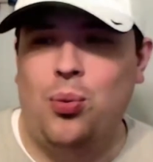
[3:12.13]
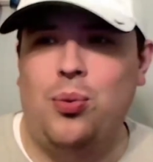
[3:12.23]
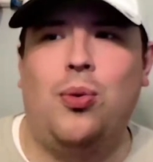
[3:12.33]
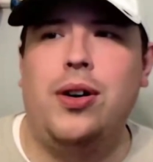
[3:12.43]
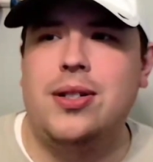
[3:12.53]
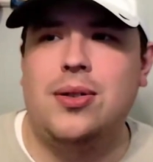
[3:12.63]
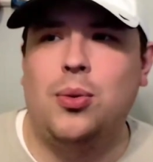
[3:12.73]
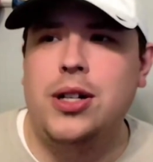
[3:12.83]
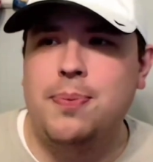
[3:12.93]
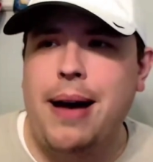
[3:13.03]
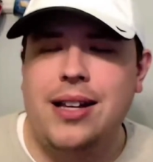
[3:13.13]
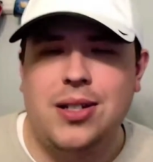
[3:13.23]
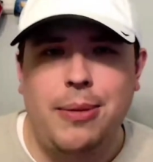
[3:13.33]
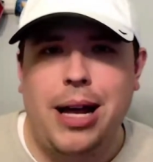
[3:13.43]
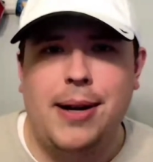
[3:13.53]
What's
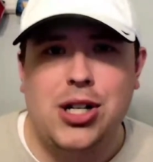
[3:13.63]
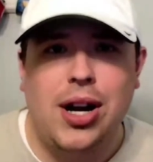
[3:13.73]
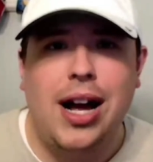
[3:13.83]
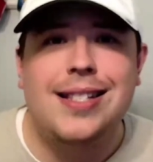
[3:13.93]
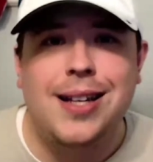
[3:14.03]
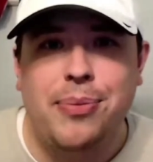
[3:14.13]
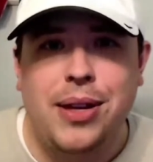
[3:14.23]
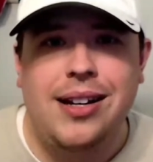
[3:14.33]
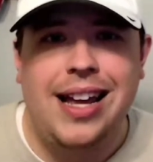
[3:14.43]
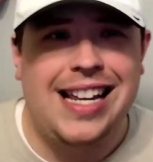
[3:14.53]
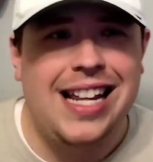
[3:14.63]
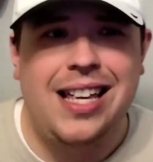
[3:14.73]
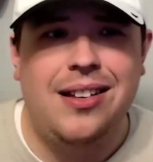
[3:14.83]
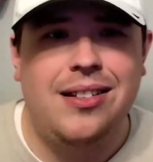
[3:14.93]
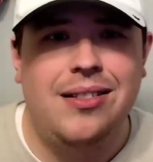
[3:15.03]
so bad about trying something and
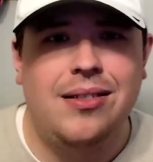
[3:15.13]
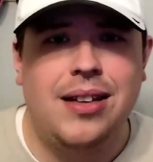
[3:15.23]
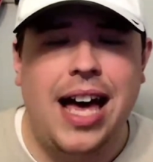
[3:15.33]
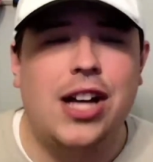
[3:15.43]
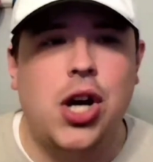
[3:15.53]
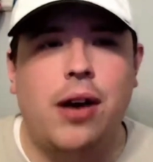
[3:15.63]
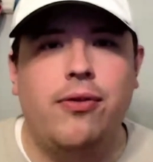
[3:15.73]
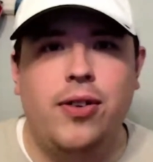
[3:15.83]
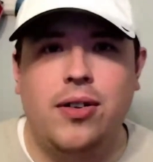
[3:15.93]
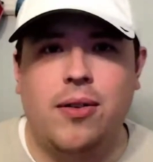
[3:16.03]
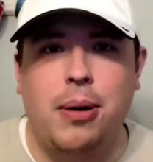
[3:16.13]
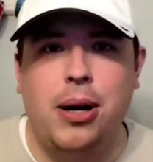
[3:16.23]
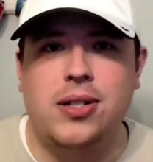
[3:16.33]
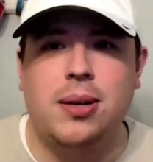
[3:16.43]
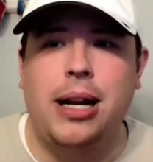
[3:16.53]
getting cash off of it compared
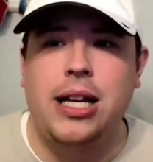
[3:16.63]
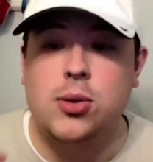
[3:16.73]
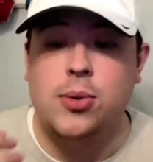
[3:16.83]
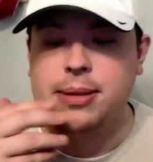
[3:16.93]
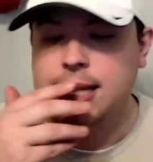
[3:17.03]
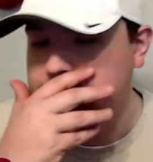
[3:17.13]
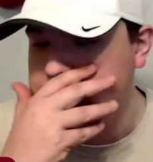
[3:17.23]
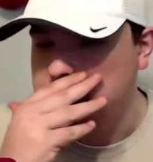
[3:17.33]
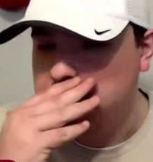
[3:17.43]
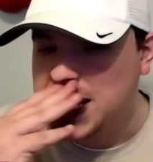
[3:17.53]
to somebody else right beside you?